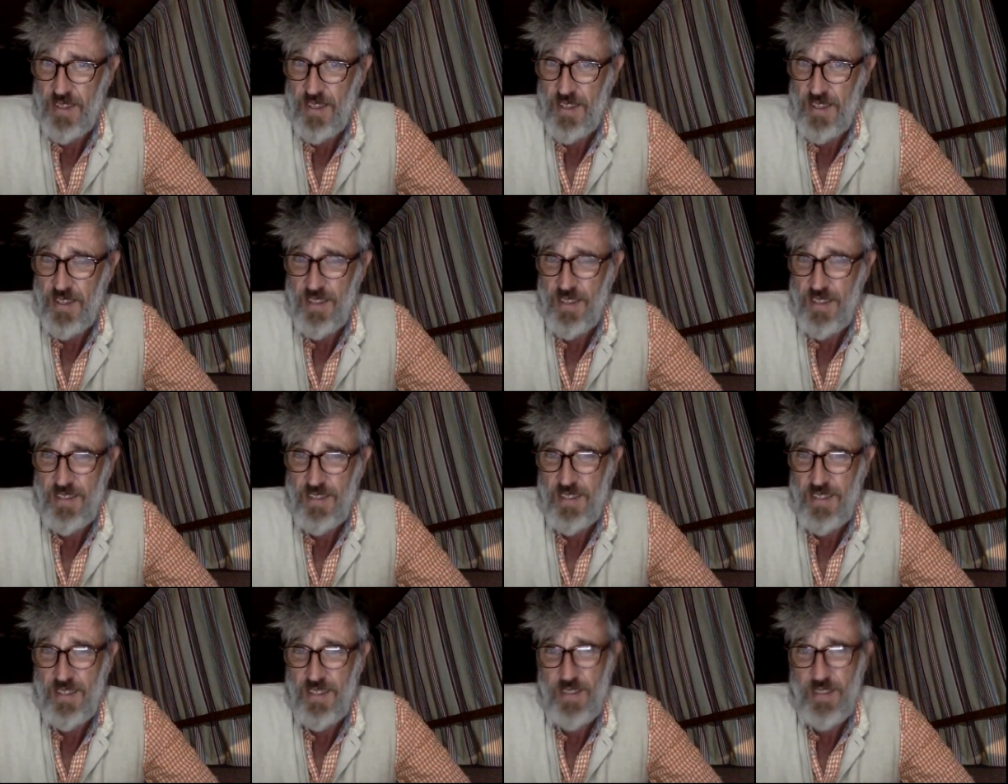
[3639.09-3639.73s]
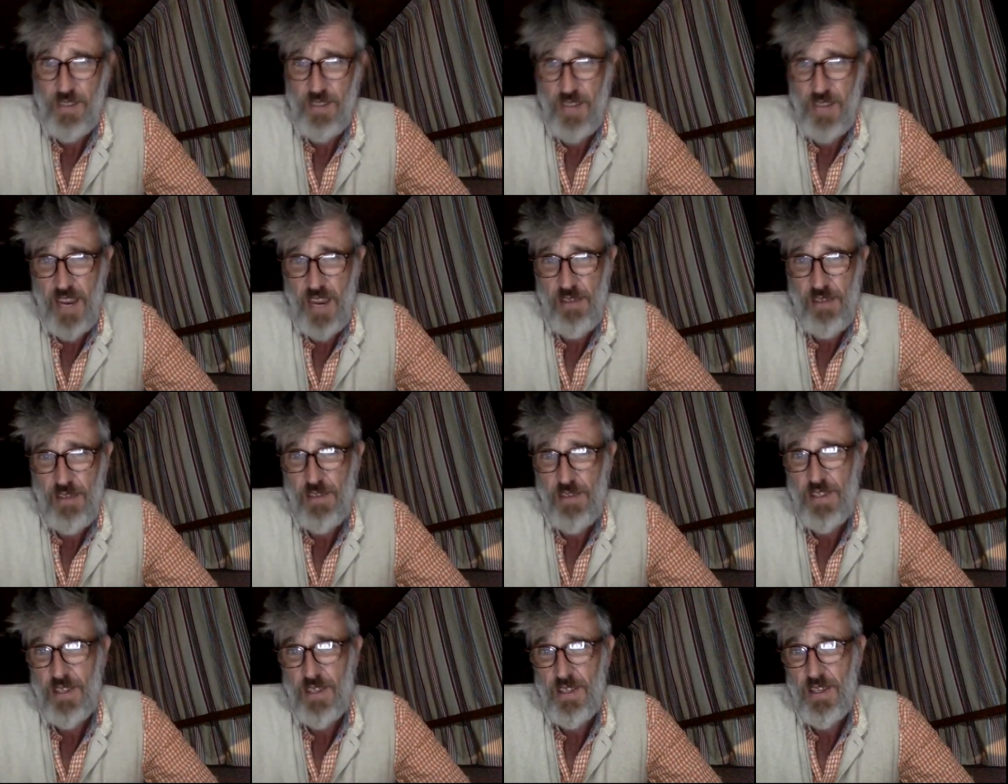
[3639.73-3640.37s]
And he said, "You
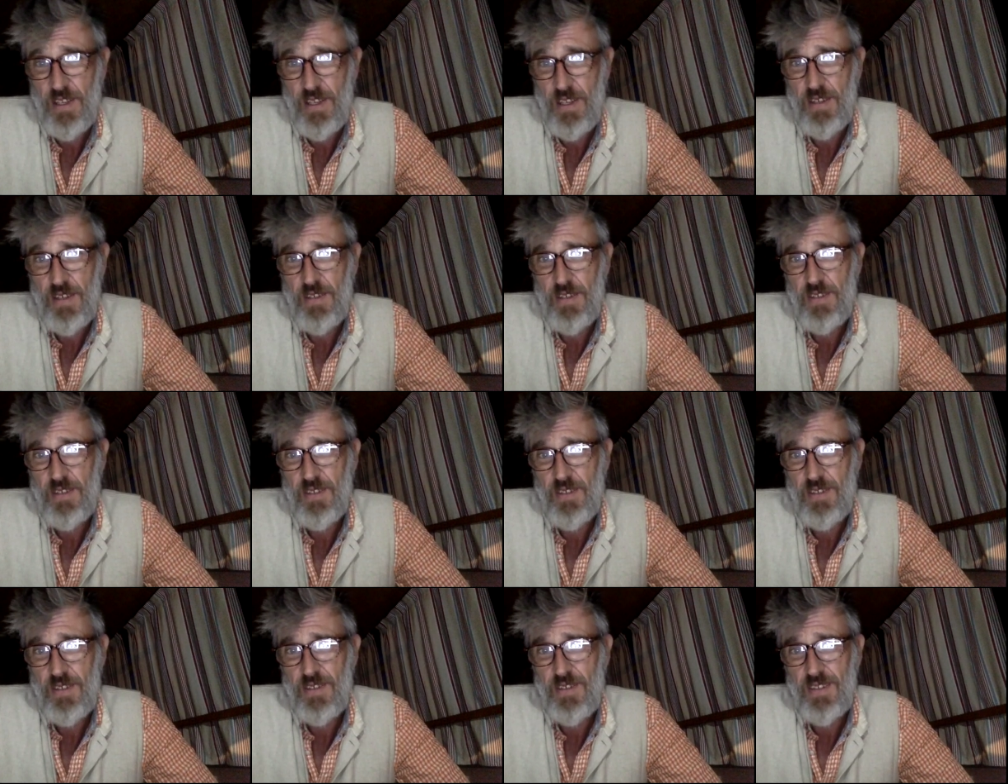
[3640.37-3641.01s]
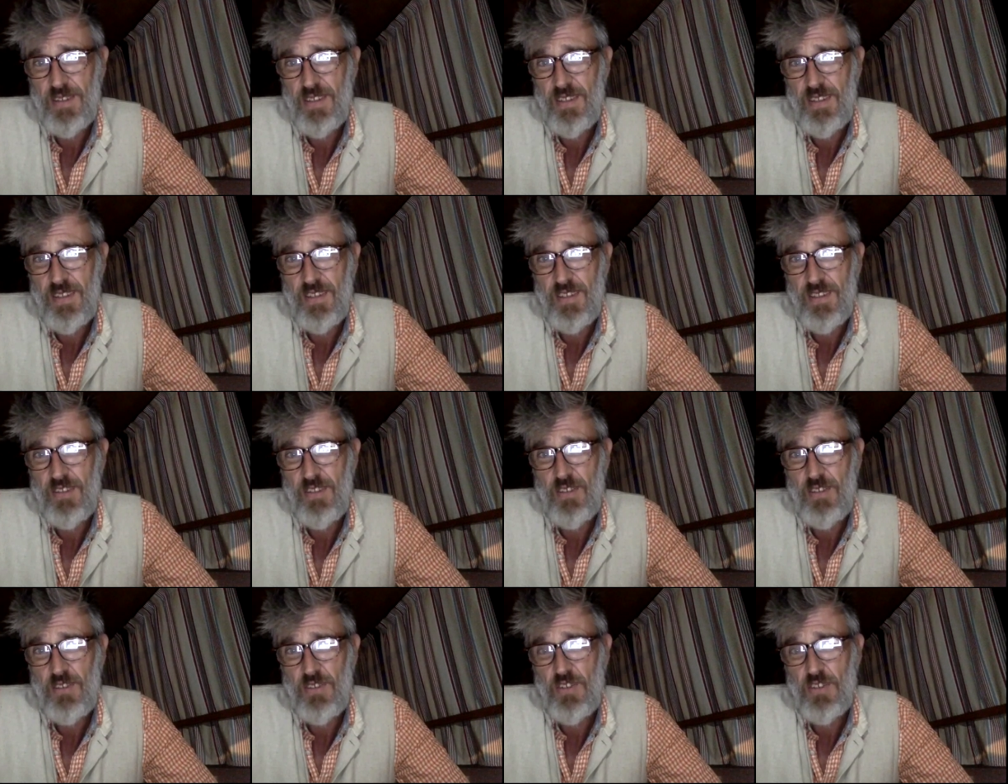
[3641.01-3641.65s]
carry the load." He said, "It's
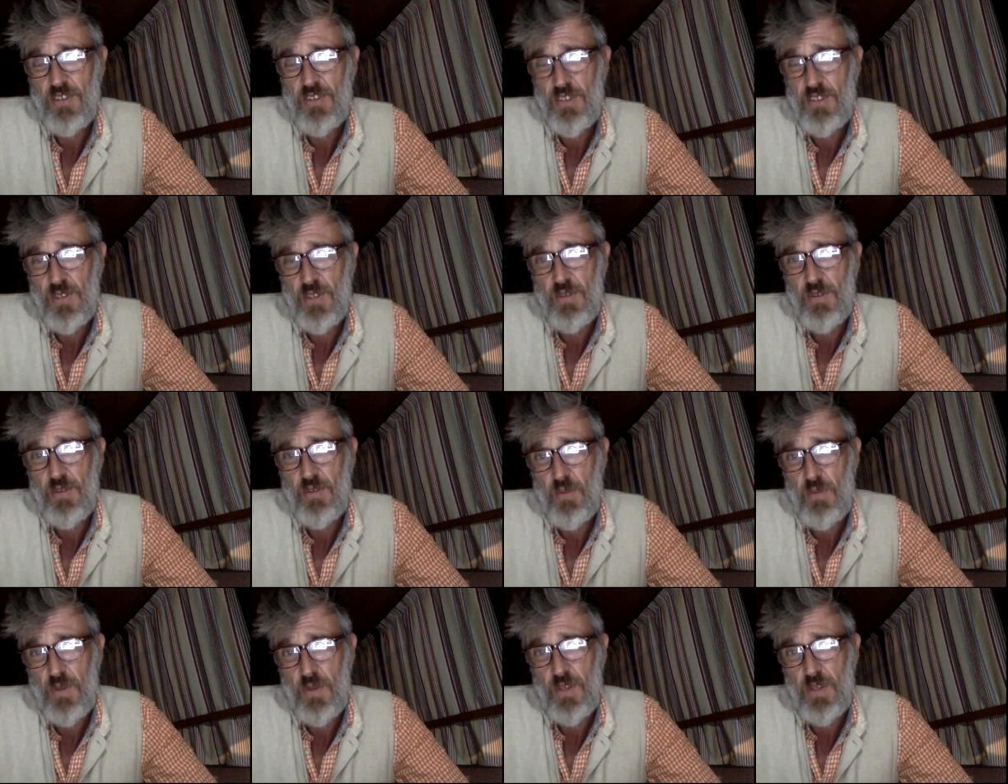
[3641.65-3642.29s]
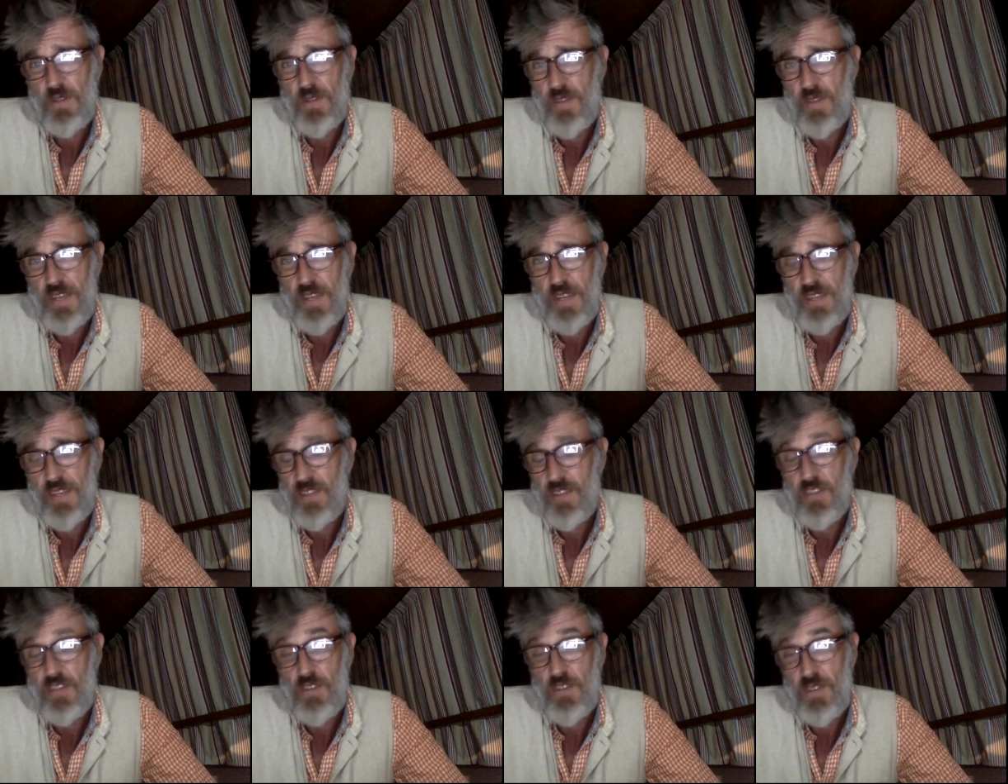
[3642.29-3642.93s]
not just you that works with that." He
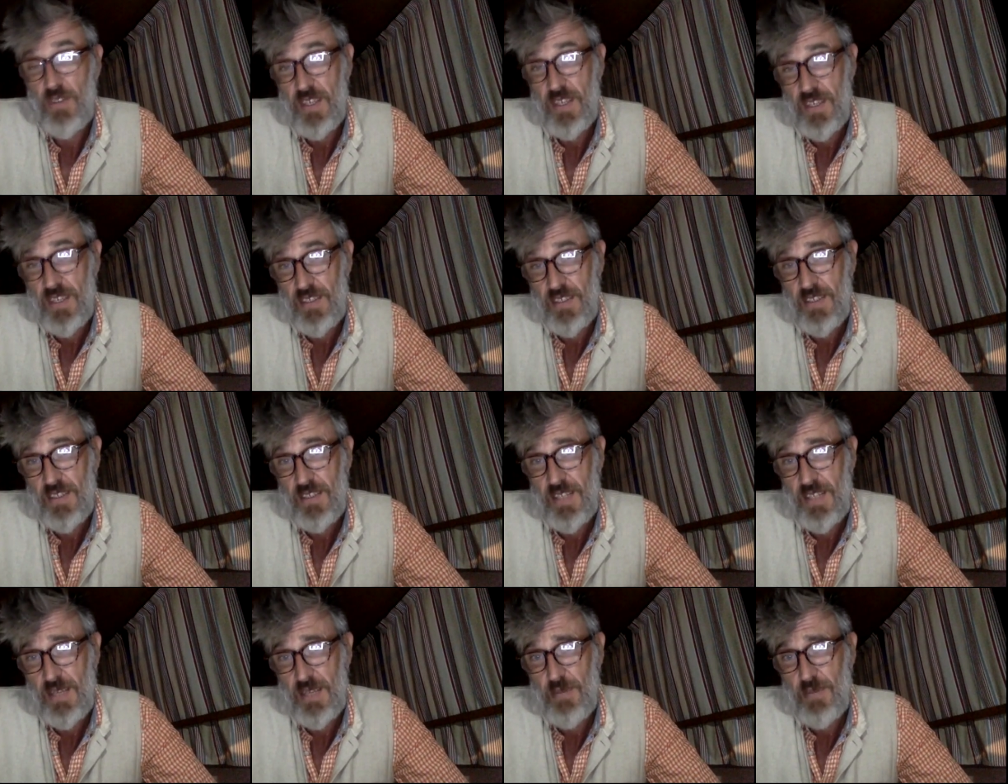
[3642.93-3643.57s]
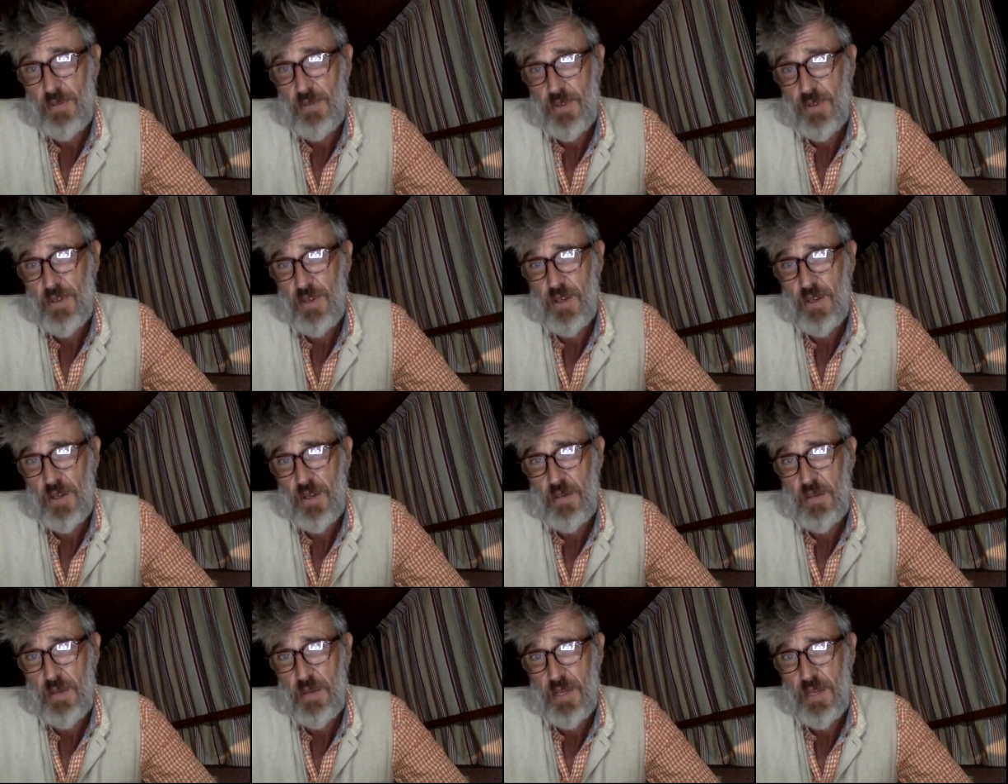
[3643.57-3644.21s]
said, "Do you think it sleeps when you go
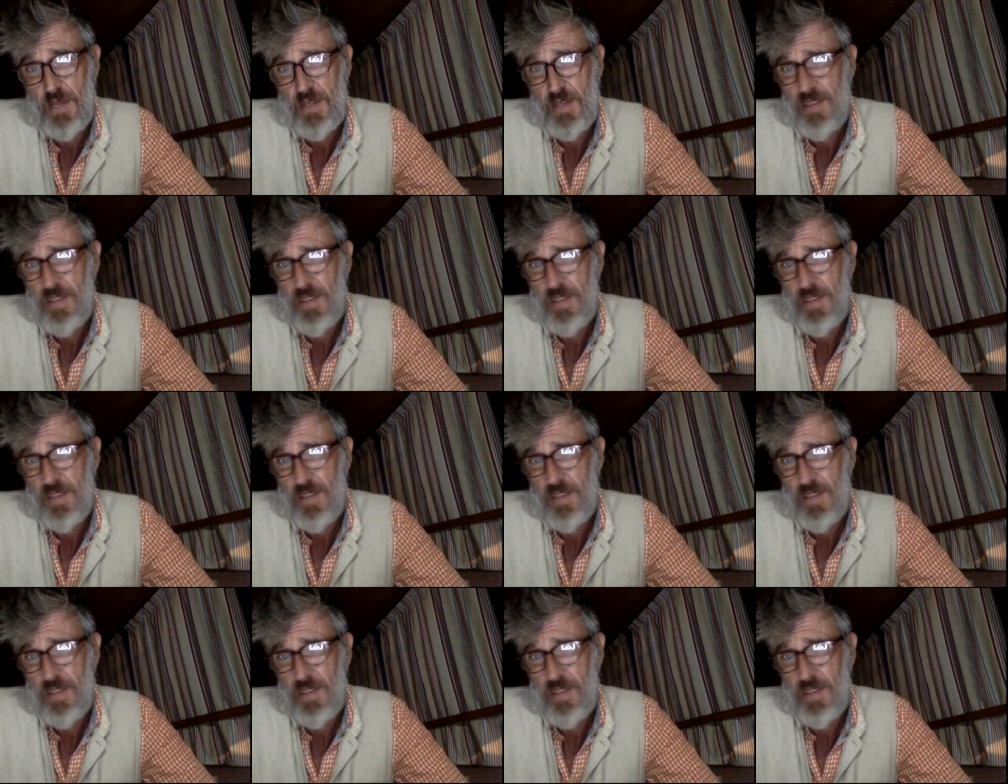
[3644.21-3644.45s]
to bed?"